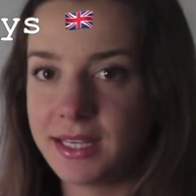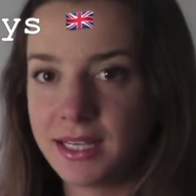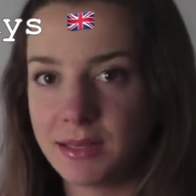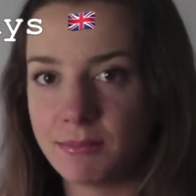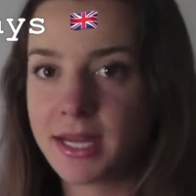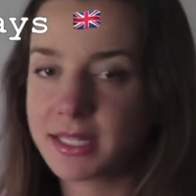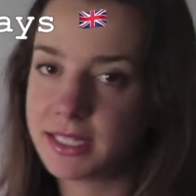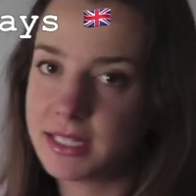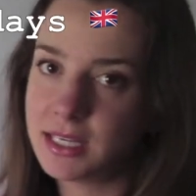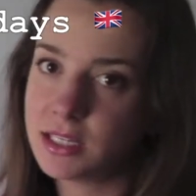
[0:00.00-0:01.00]
il
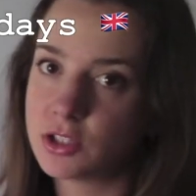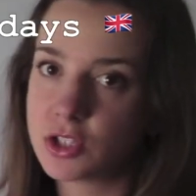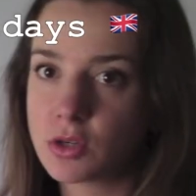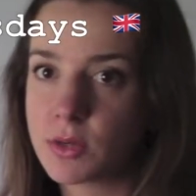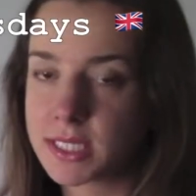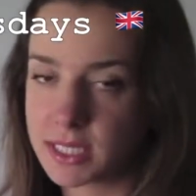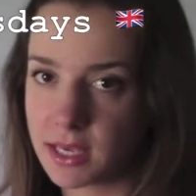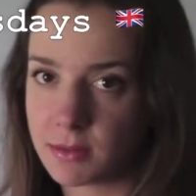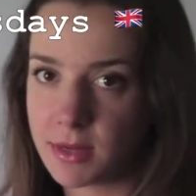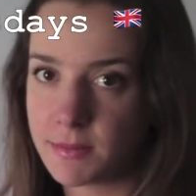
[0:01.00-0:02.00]
martedì gioco a
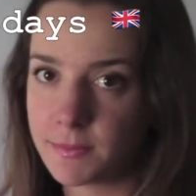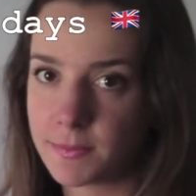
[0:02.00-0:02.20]
scherma.